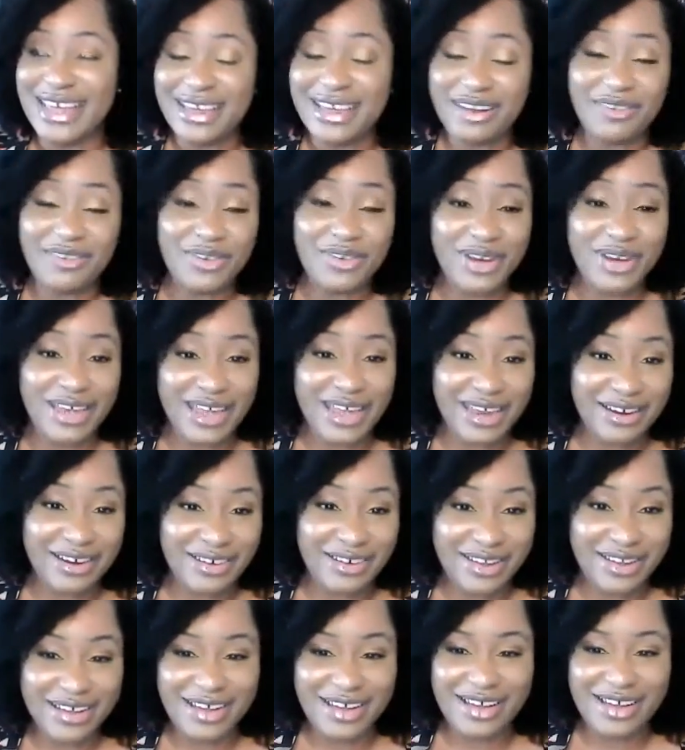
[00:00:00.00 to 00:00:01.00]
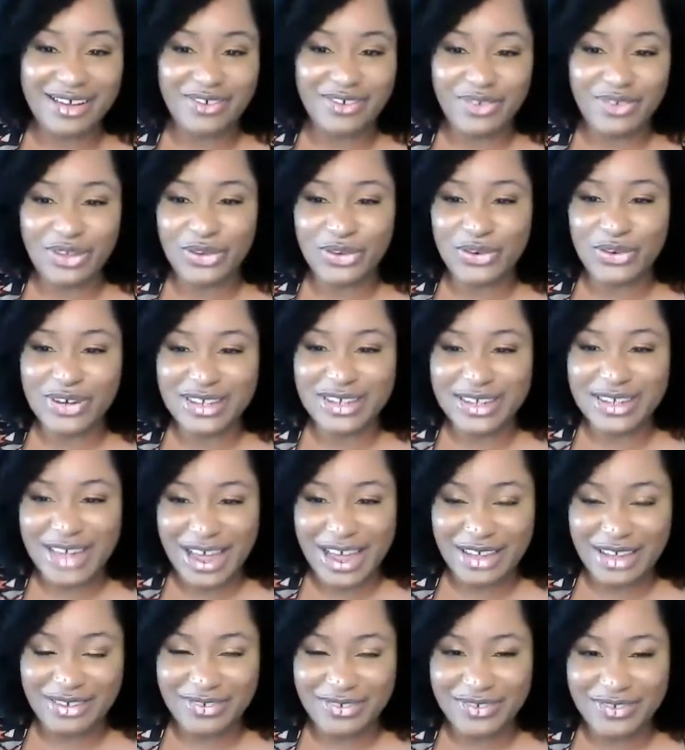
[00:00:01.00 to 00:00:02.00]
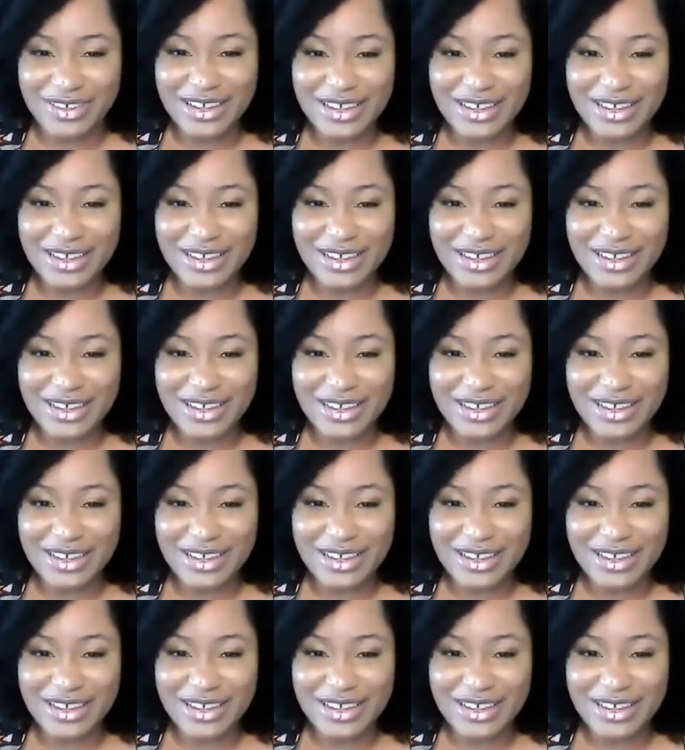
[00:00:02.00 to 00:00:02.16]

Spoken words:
every area of your life.